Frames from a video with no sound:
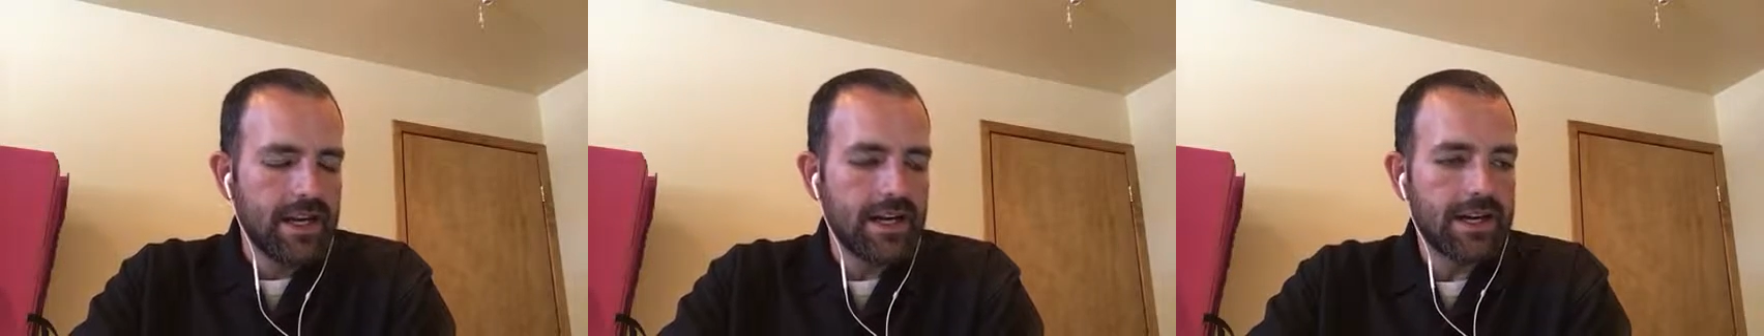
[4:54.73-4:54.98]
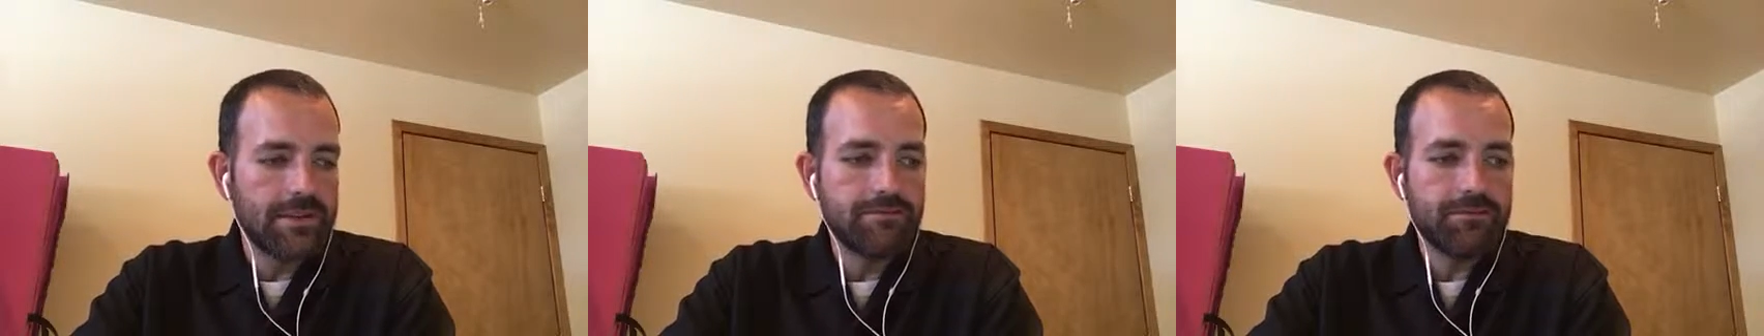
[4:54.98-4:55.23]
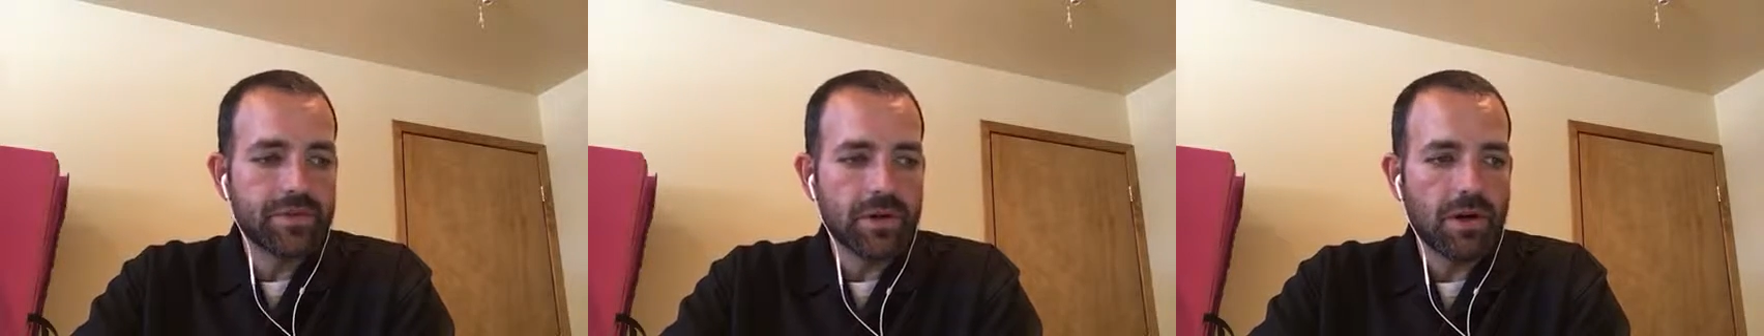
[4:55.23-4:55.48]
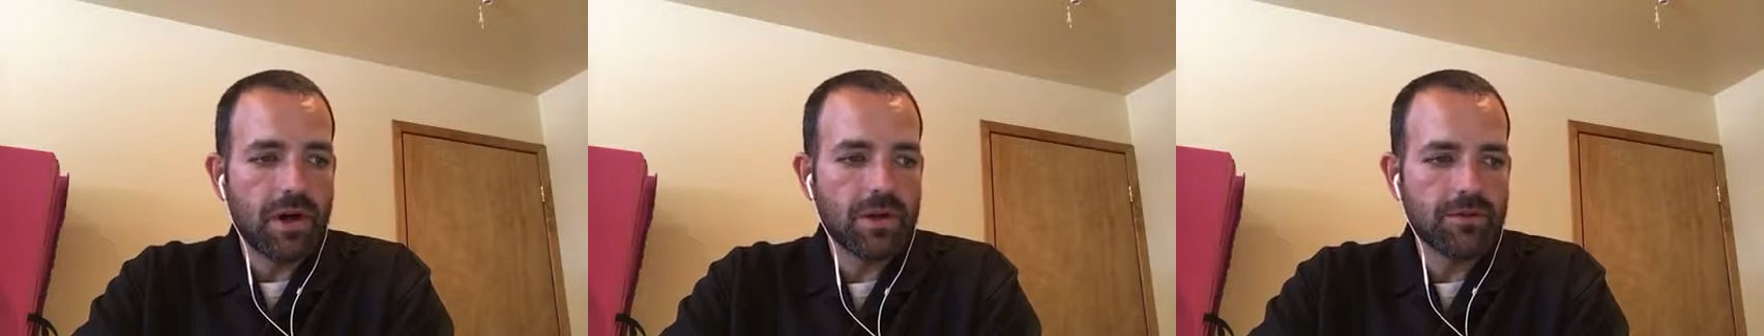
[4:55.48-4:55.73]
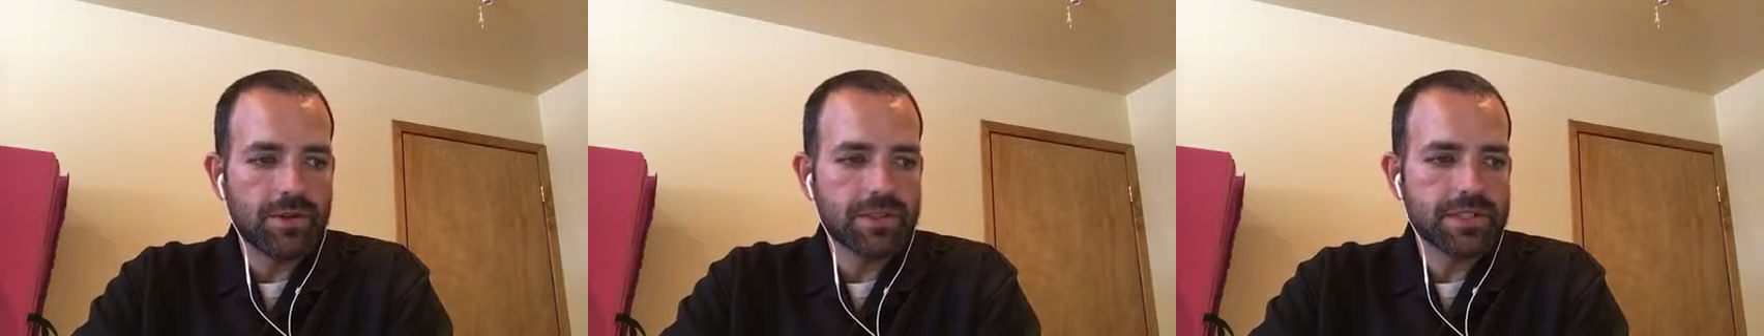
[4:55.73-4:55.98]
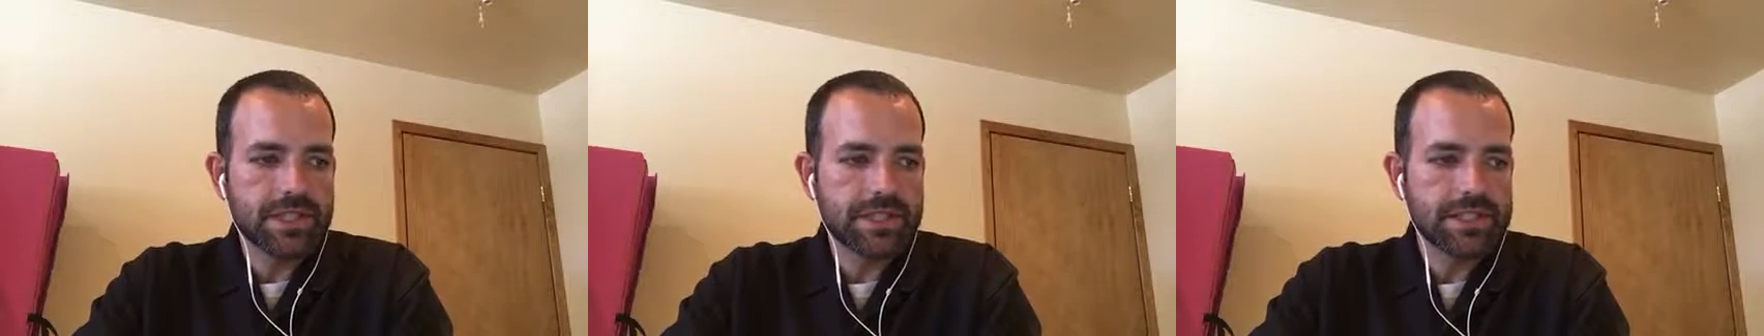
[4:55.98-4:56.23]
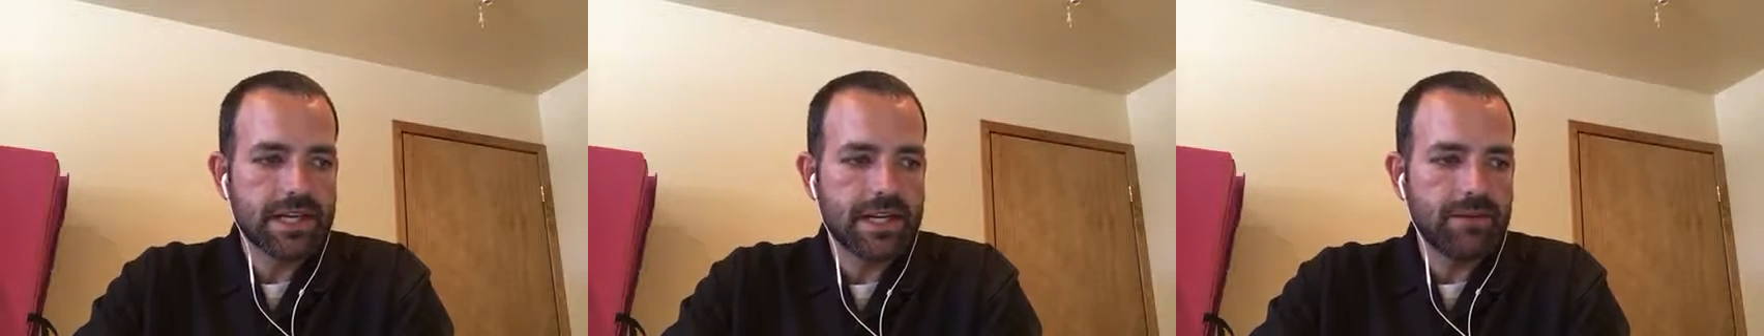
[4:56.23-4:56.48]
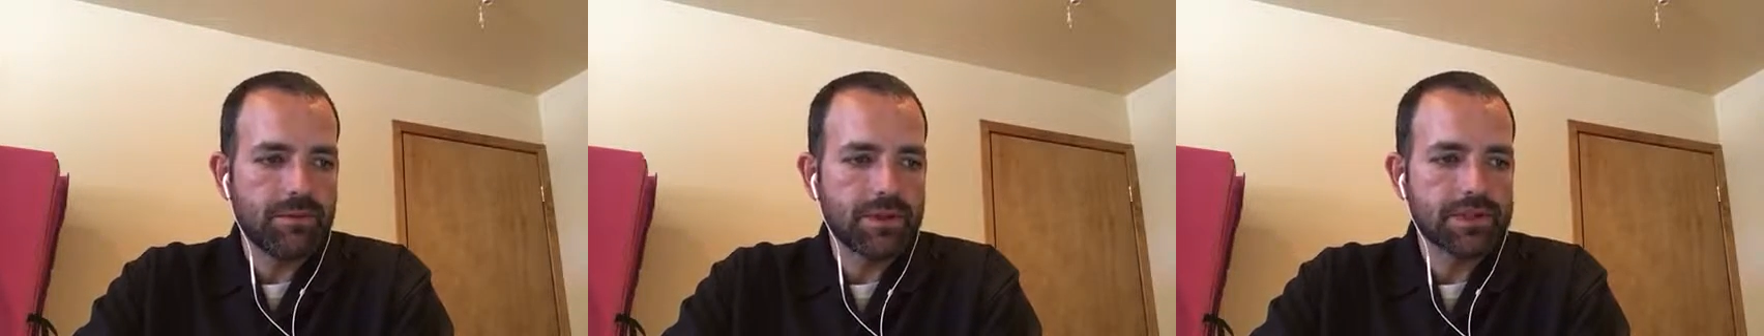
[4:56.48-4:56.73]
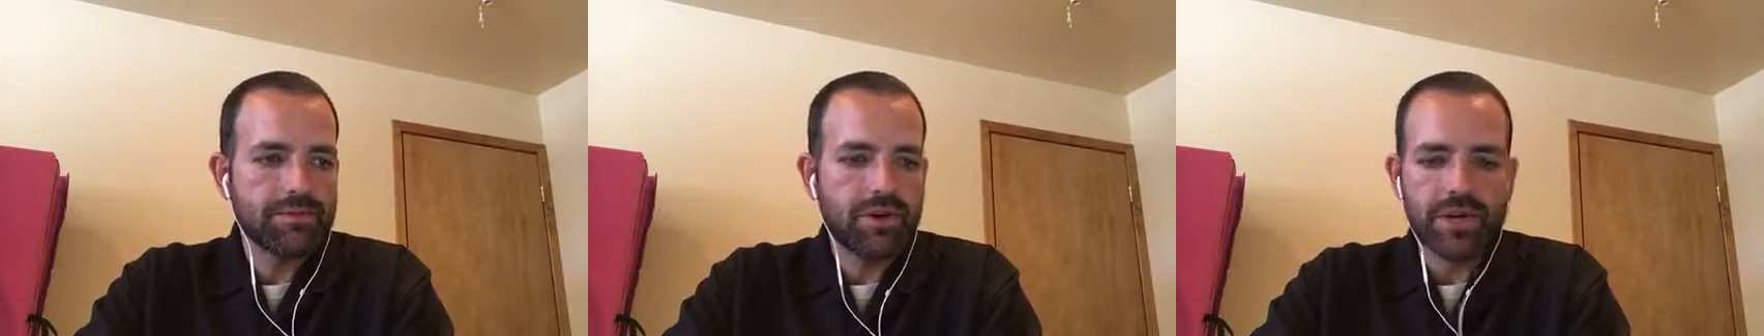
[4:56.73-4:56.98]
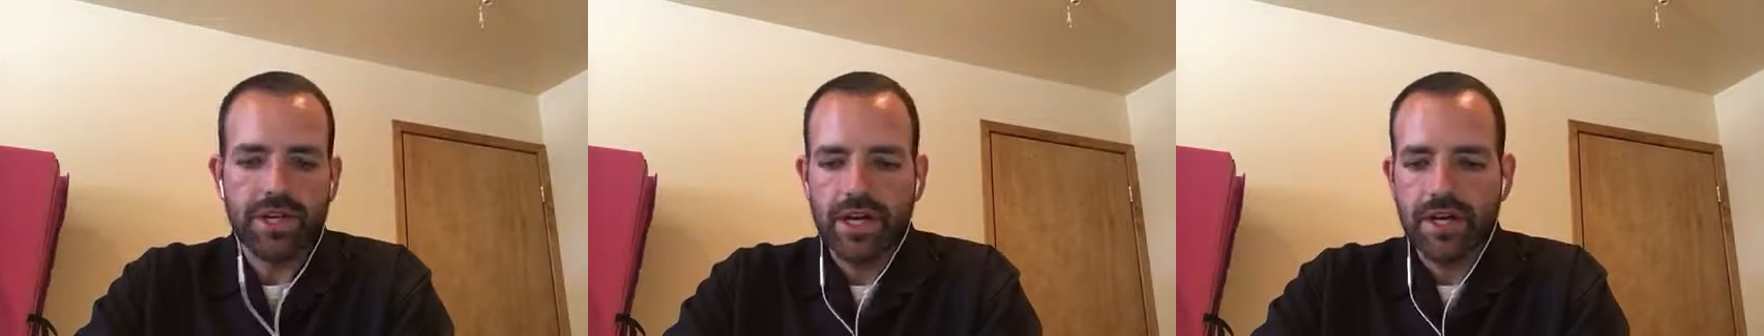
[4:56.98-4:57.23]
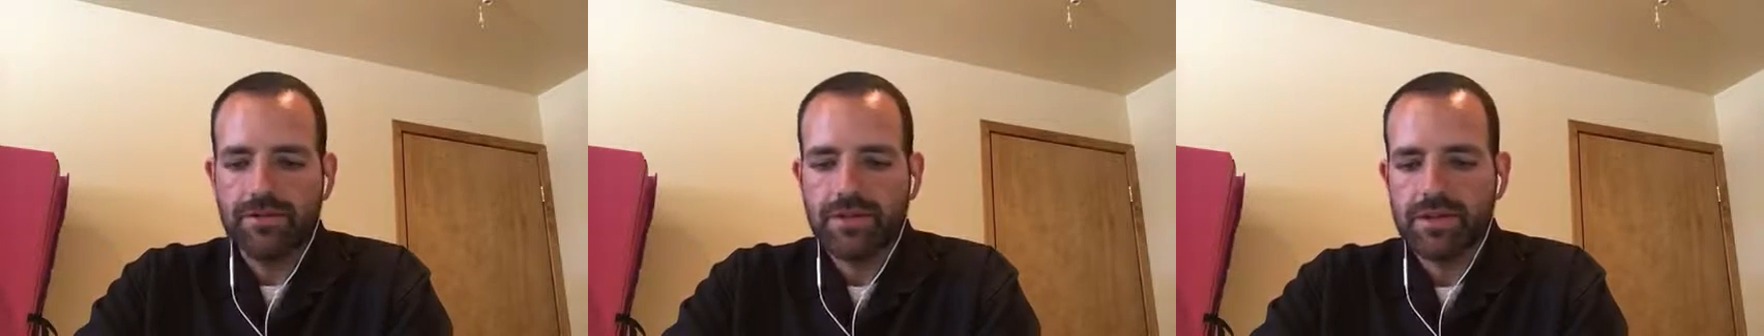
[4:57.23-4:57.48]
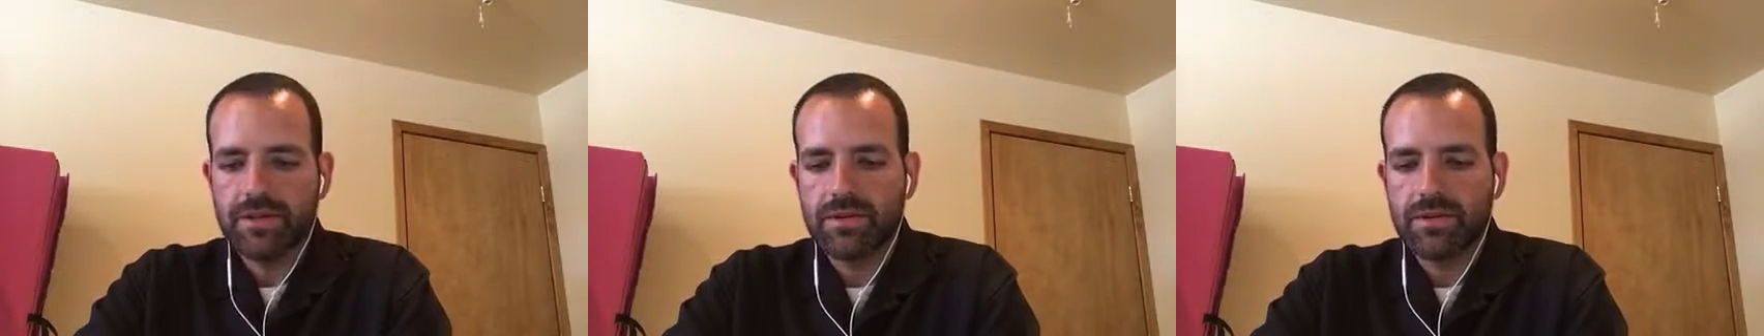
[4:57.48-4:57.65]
So all of those things were spoken of